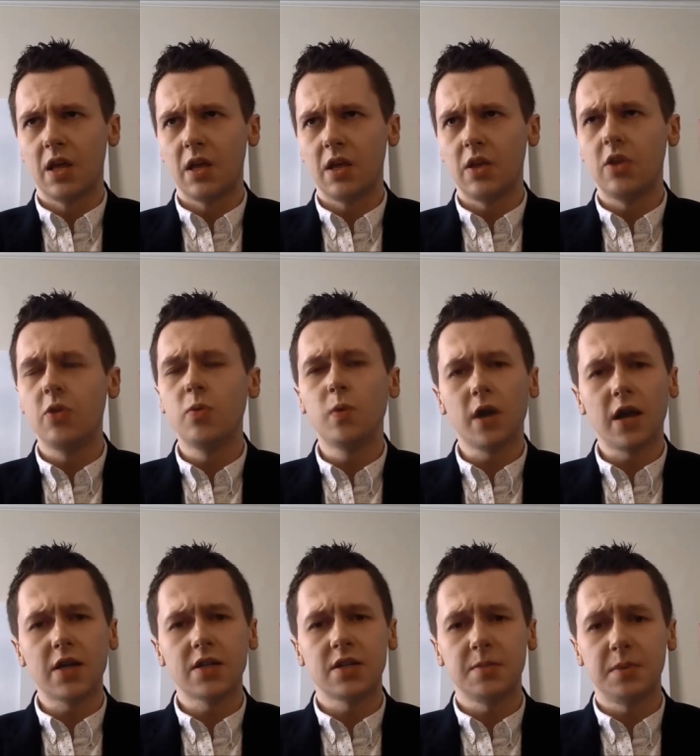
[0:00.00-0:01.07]
you were
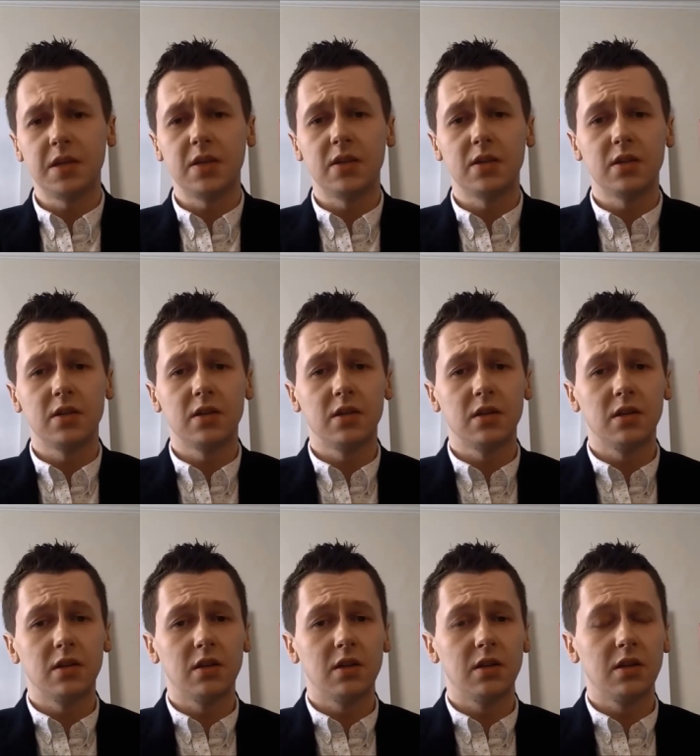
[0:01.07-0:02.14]
actually being
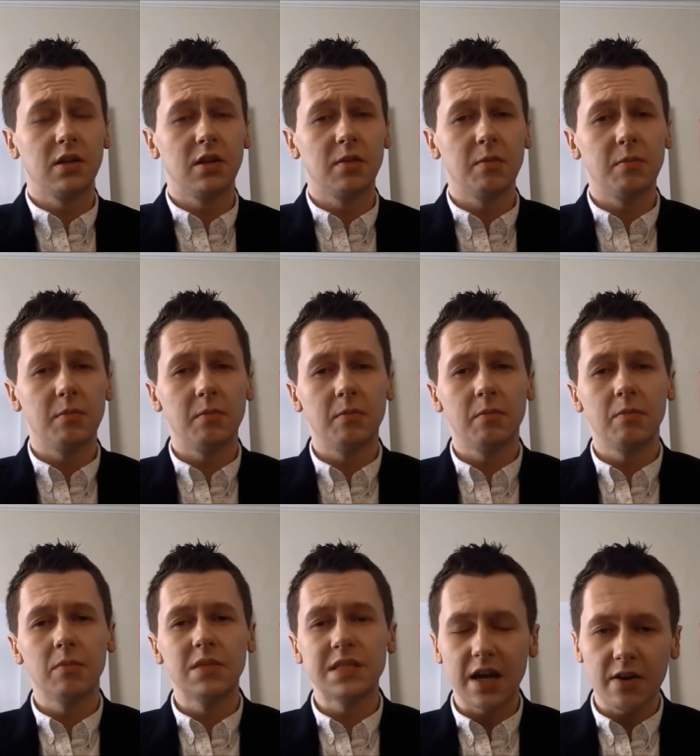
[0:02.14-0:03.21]
uh,
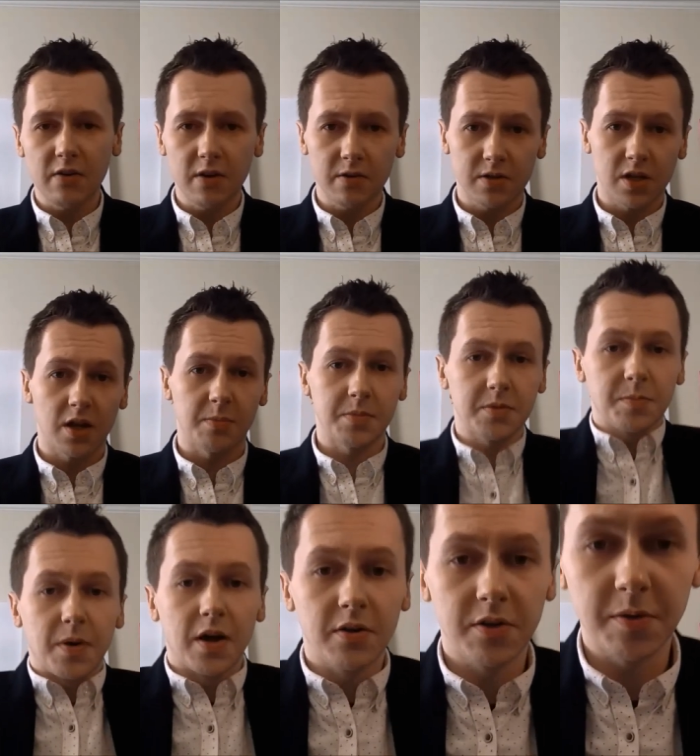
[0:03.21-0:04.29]
stereotyped
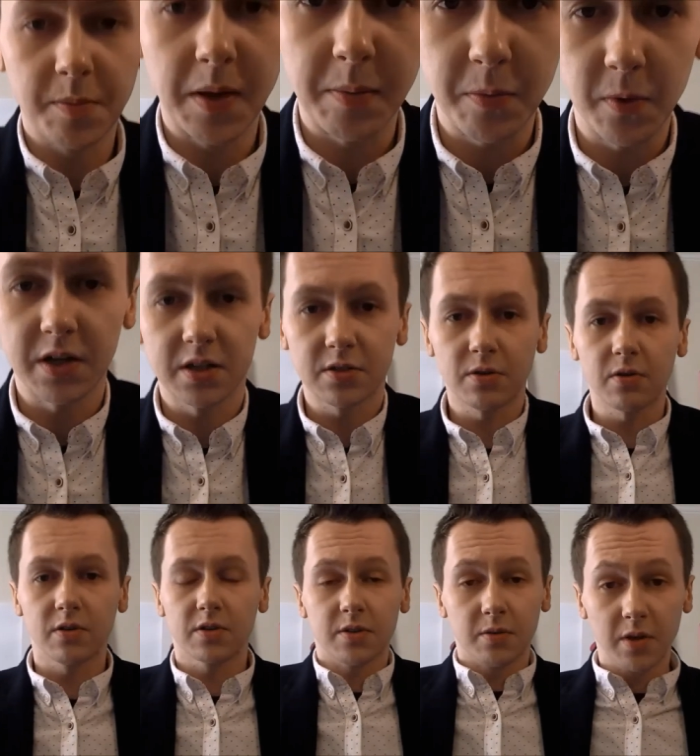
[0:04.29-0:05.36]
by other people when you
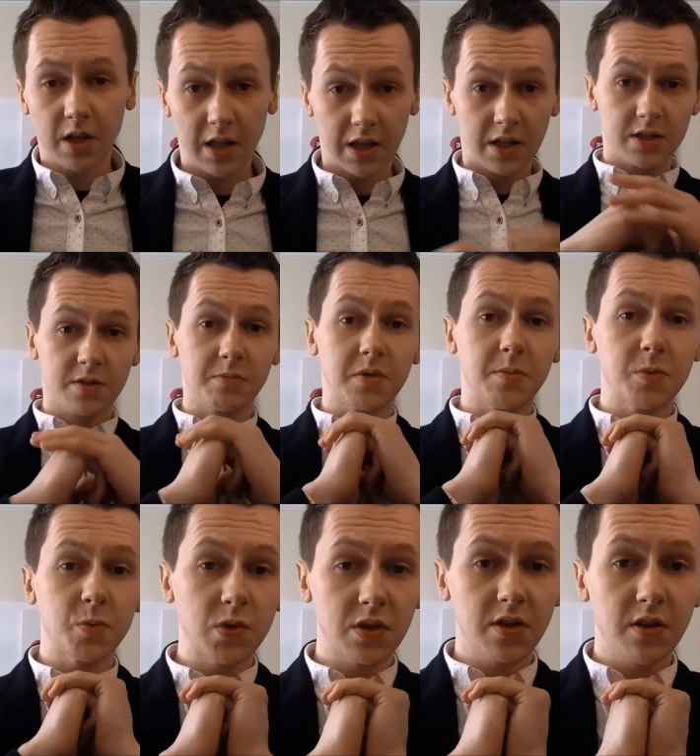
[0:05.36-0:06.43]
talk. So sometimes it
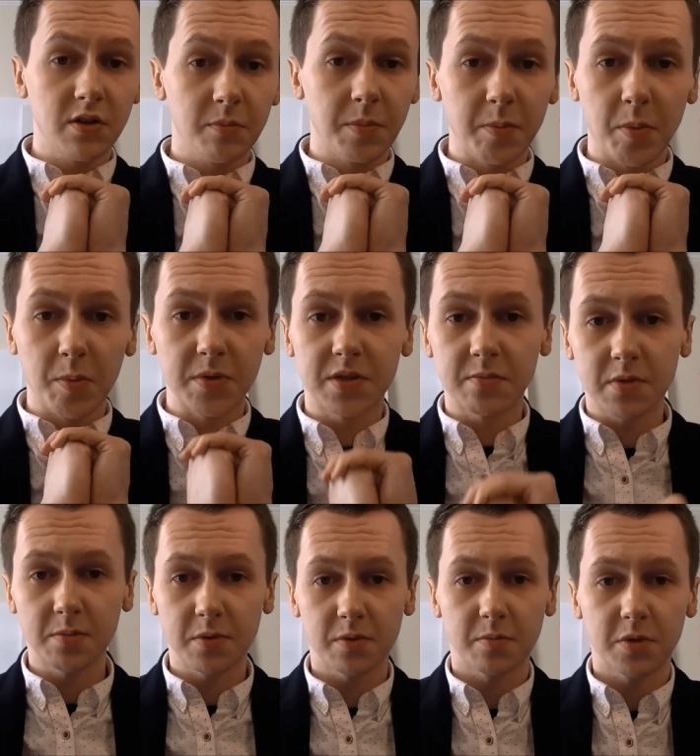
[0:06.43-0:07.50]
was other young people, but
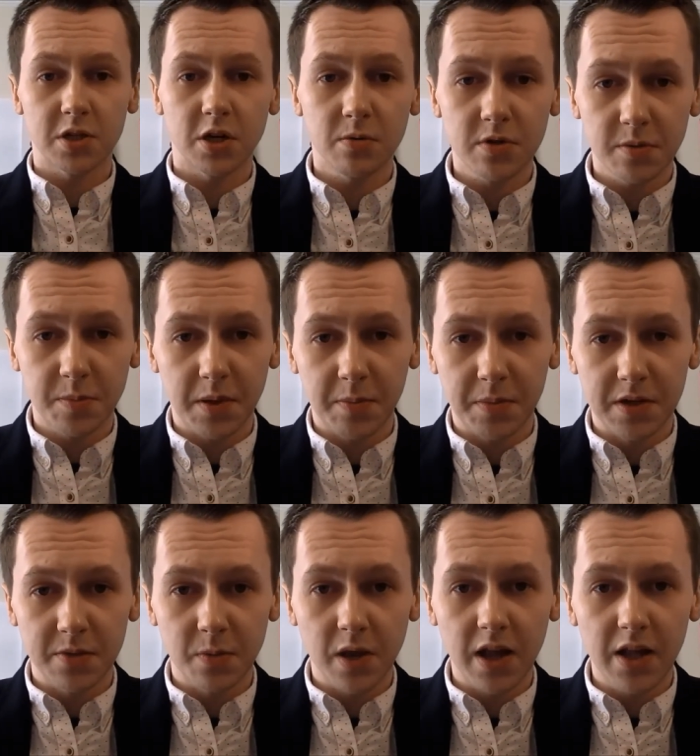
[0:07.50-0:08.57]
sometimes it was much older people
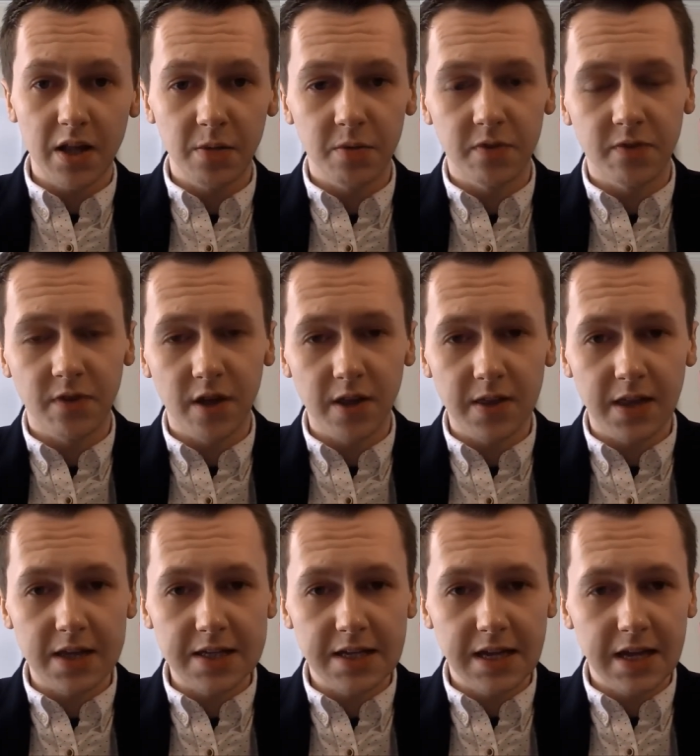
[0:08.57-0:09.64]
as well. You would find that